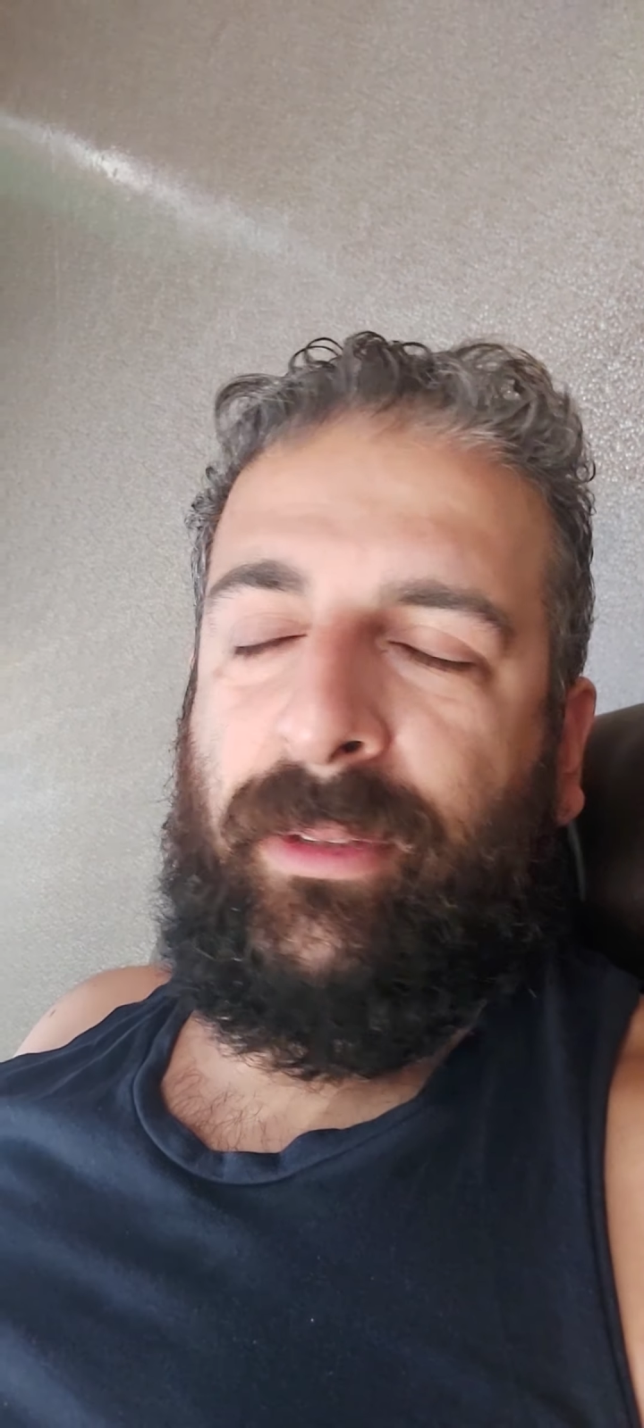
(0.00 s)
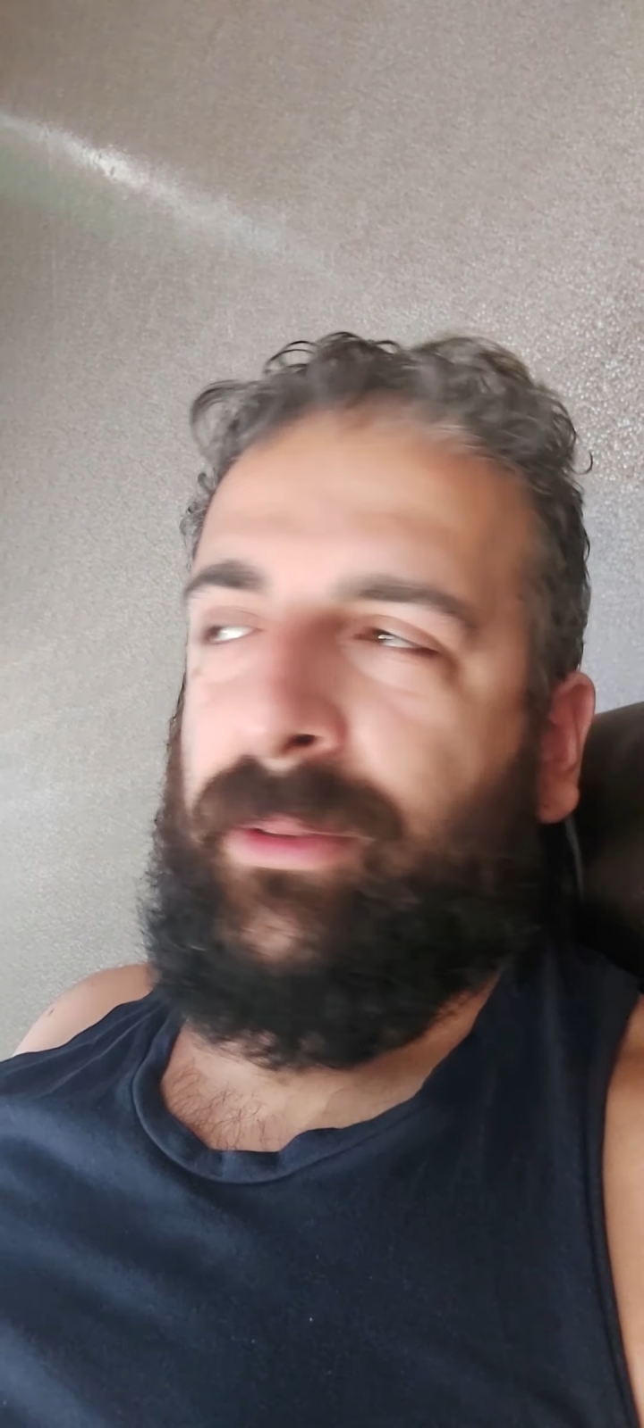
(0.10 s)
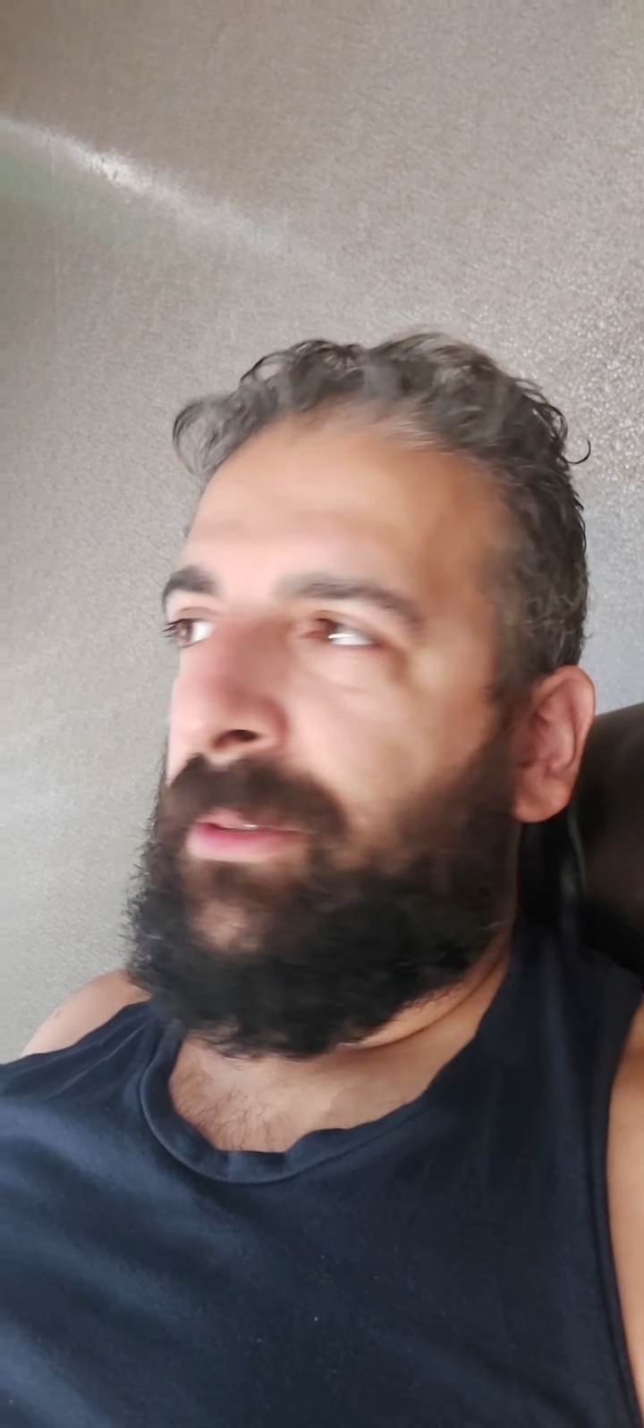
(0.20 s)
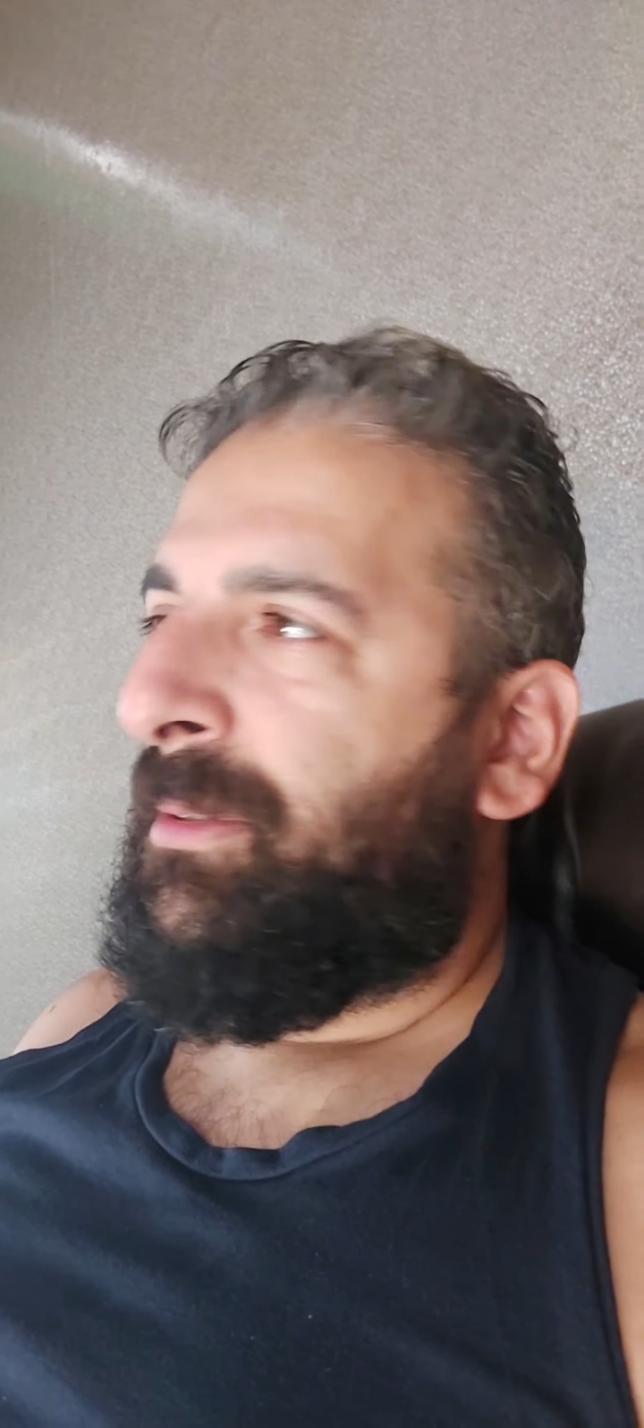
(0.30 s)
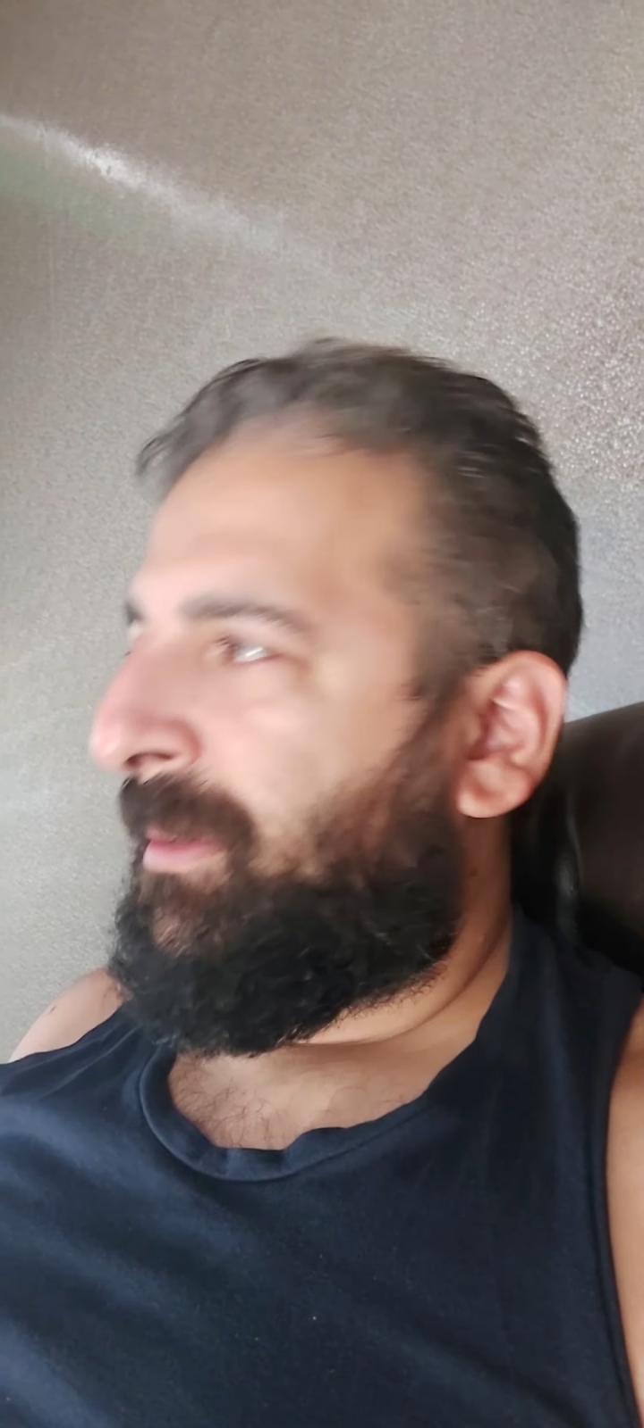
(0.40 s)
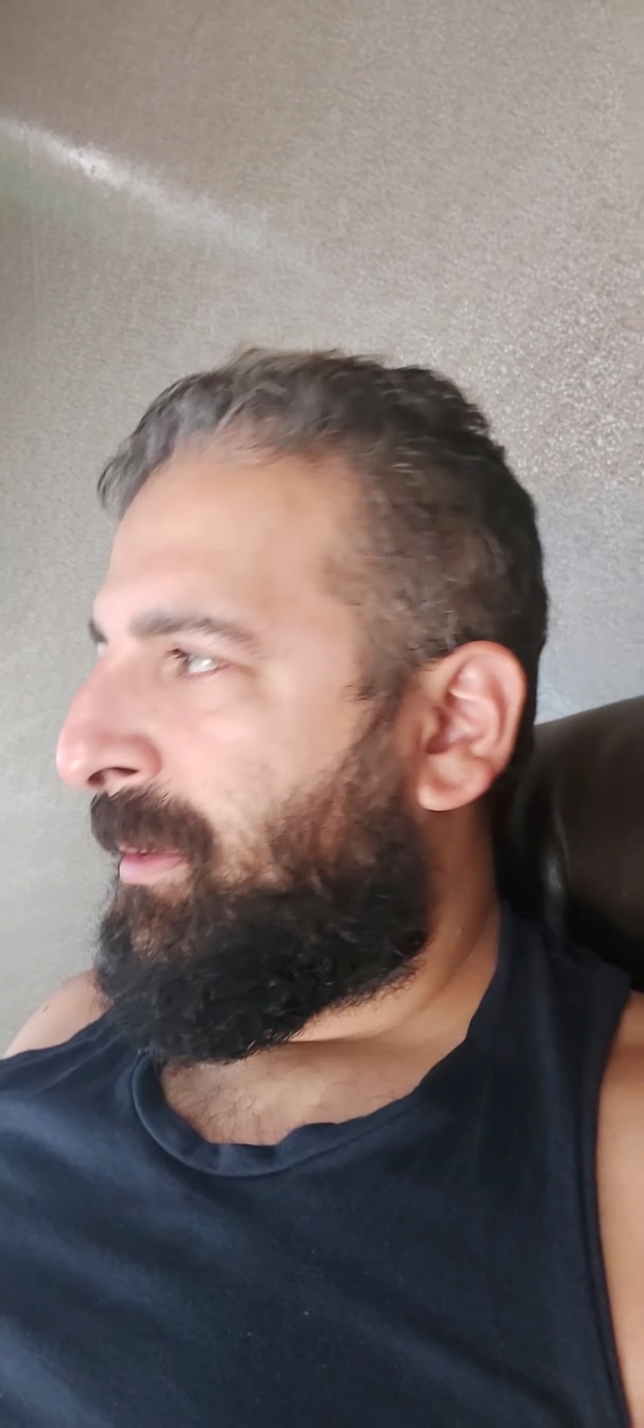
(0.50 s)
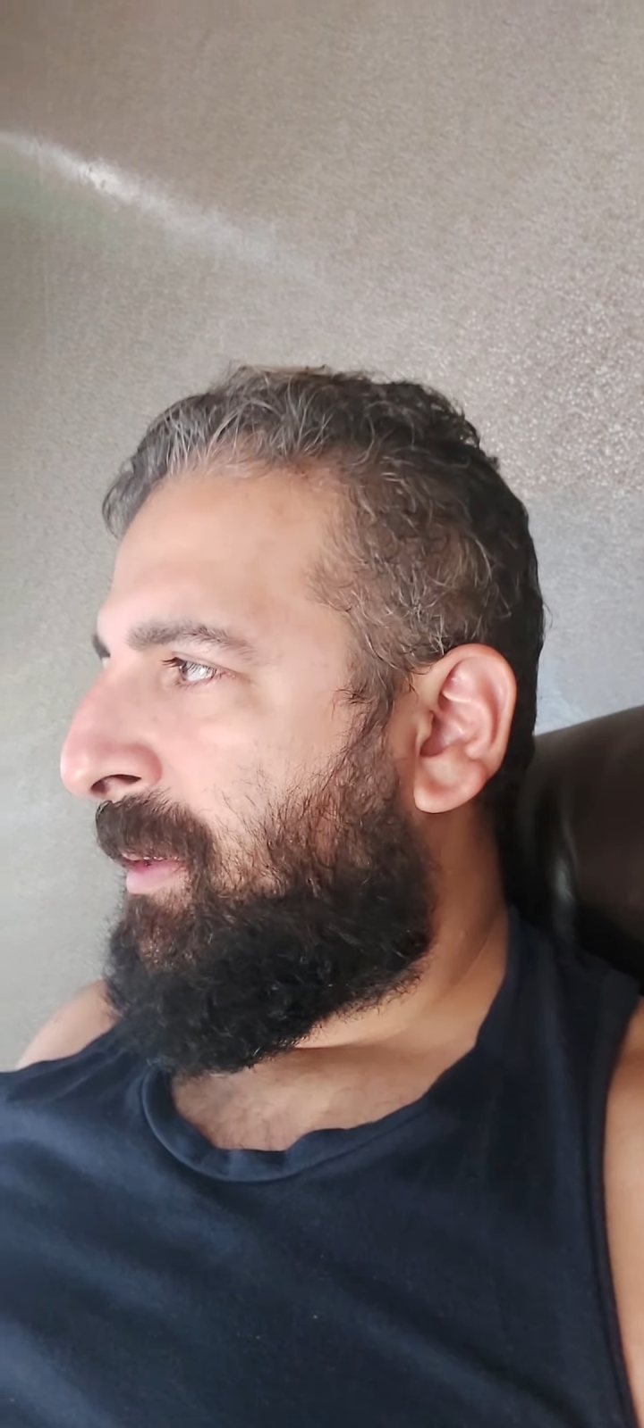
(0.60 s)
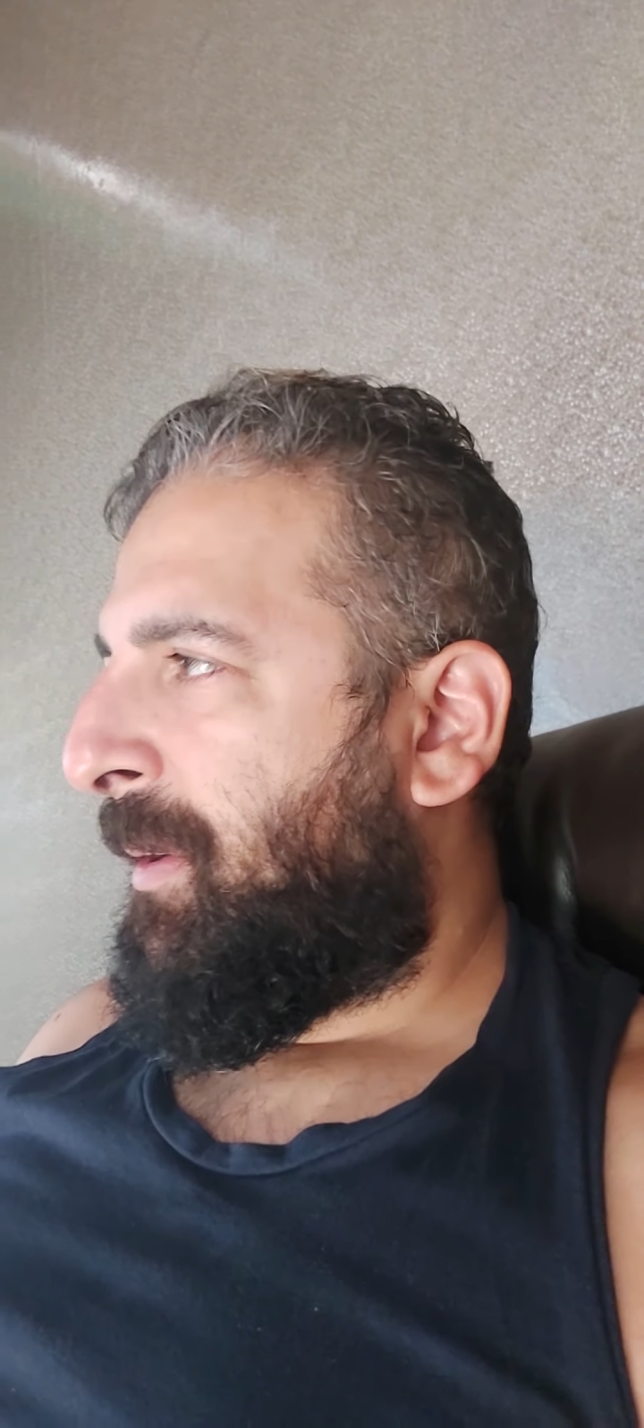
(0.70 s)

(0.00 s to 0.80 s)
too,